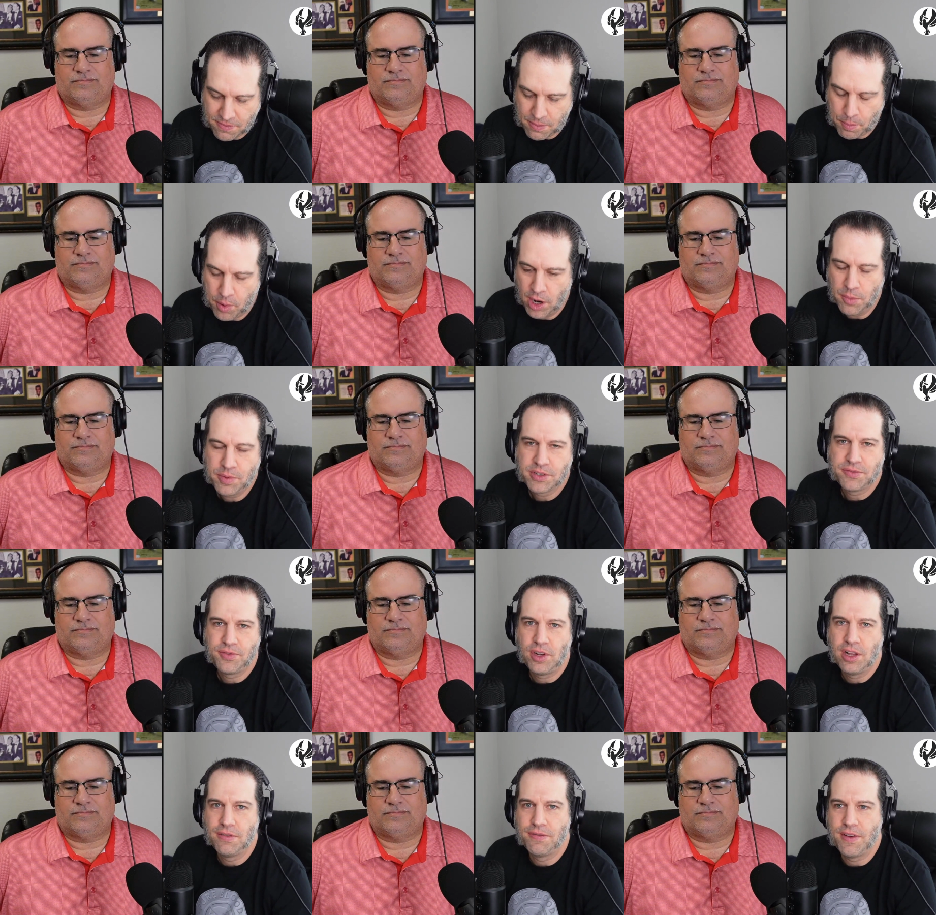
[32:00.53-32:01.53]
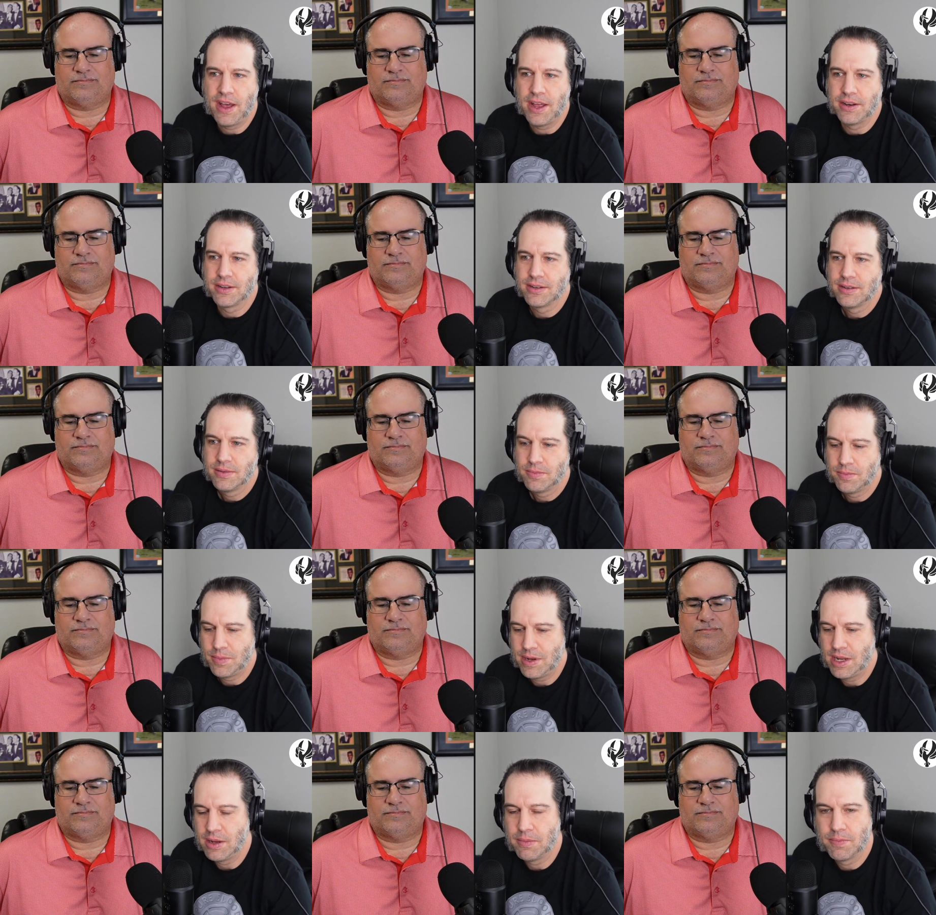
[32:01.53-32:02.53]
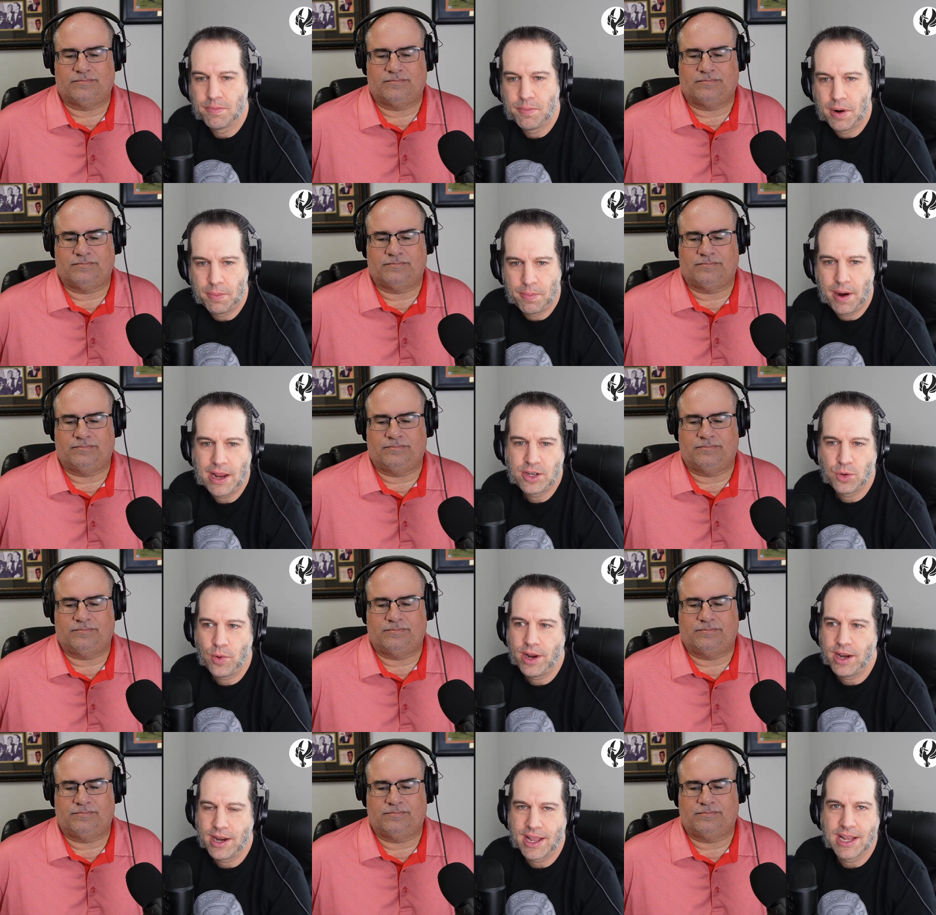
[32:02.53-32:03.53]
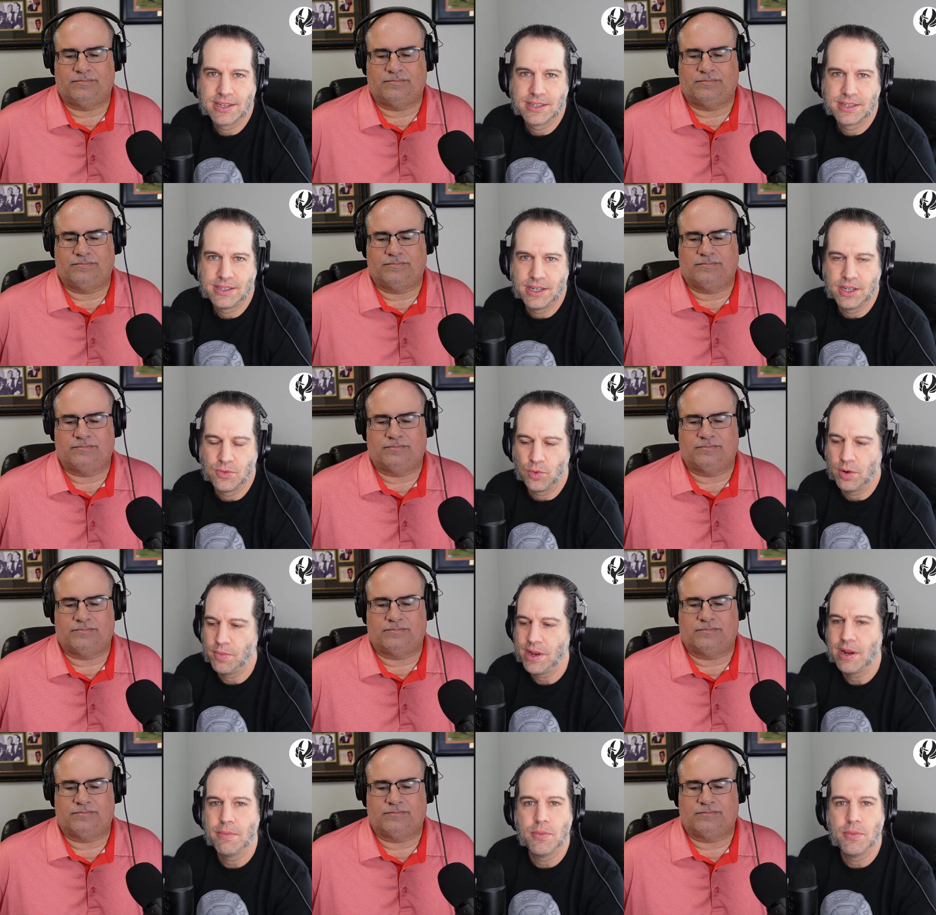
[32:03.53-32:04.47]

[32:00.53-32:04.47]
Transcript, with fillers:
Speaker 1: purposeful event being perpetuated against the citizen. We're being